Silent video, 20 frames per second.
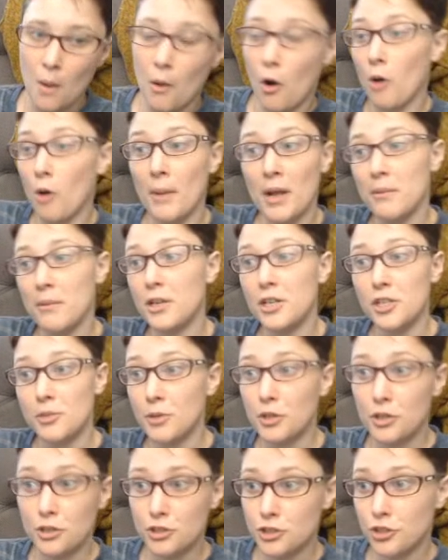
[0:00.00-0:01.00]
Oh, maybe it's
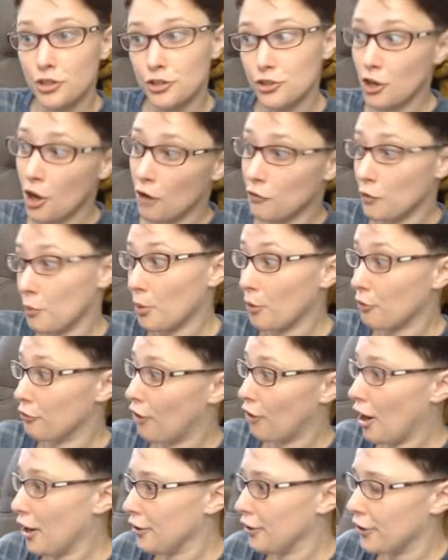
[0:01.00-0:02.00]
because she doesn't have a
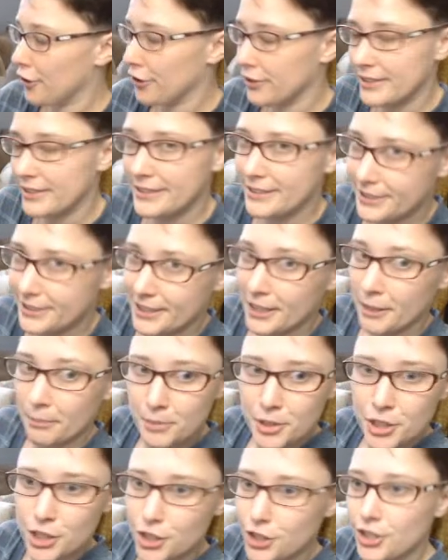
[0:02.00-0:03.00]
provider,
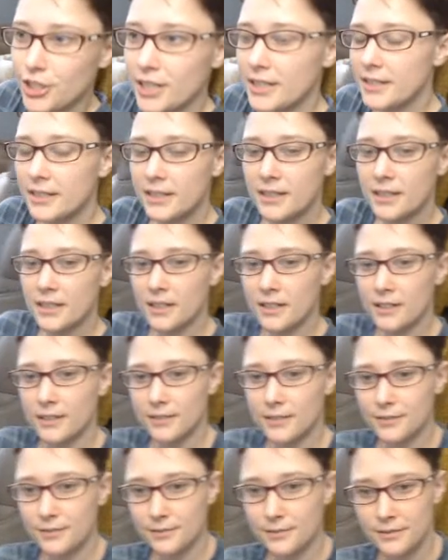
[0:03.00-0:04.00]
dipshit.
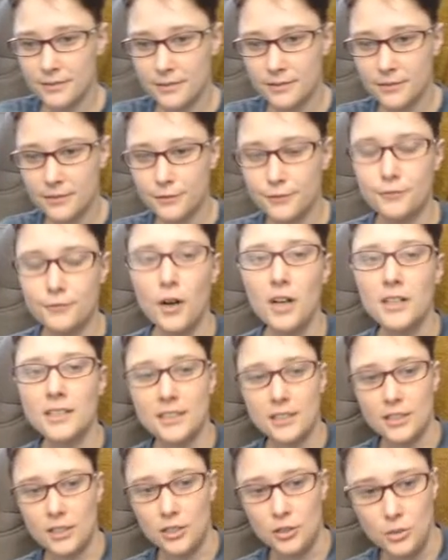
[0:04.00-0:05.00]

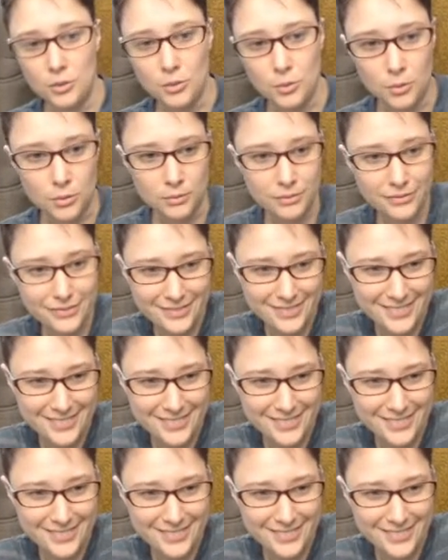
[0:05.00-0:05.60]
Fuck you.